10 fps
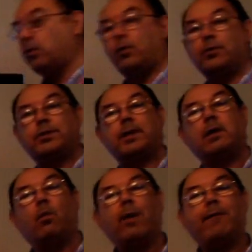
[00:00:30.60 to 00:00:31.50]
known as the
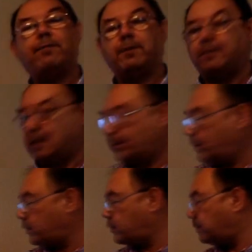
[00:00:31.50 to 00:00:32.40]
weft
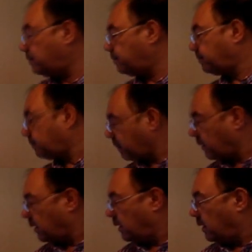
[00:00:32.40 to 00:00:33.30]
filaments.
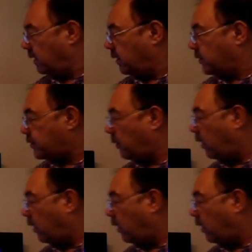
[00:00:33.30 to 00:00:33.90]
So